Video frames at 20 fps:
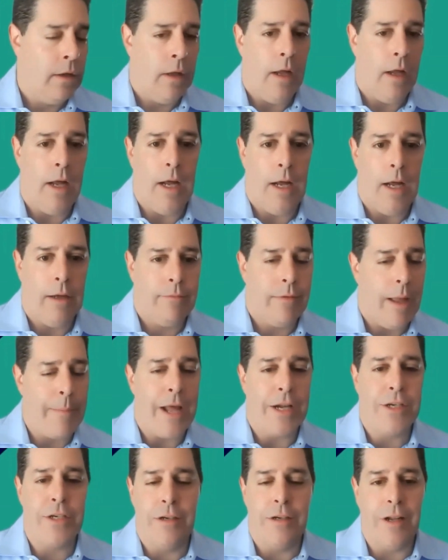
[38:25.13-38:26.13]
I
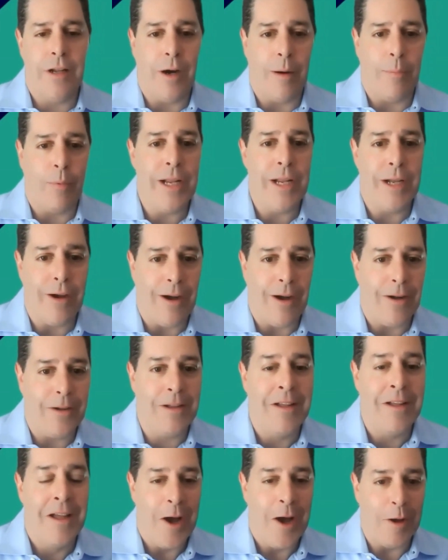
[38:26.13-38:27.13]
mentioned on our pre-call,